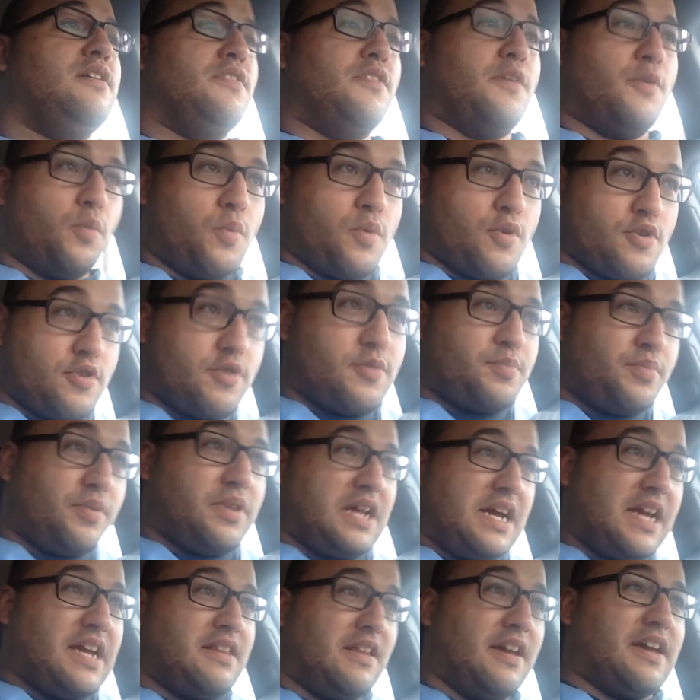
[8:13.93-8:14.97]
the
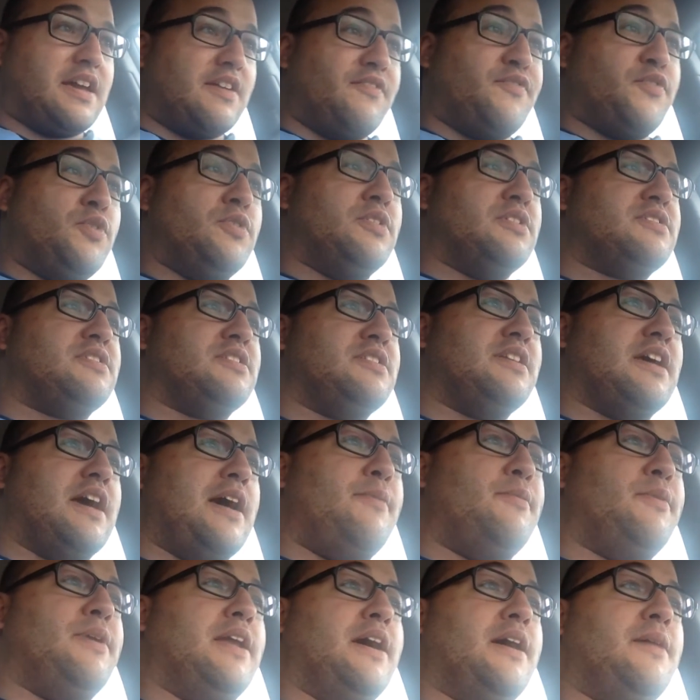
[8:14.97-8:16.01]
wordplay. Like, if you listen to
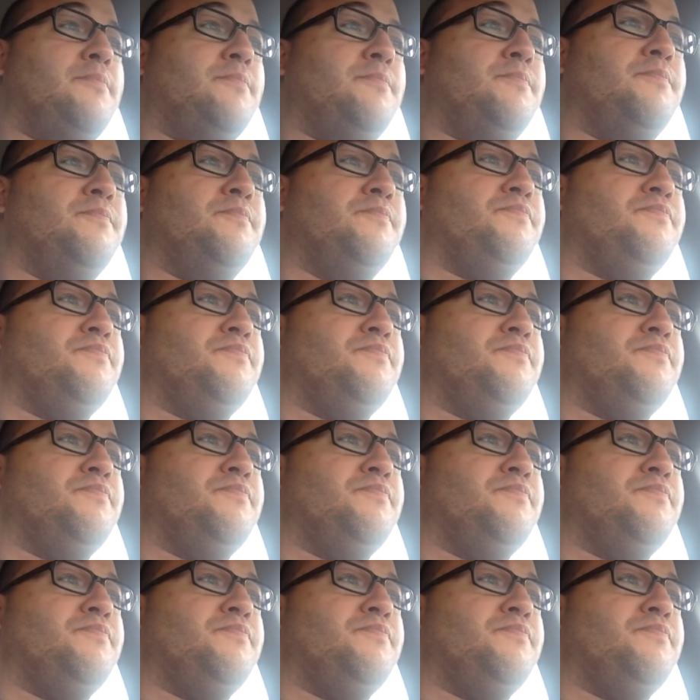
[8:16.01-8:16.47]
Eminem,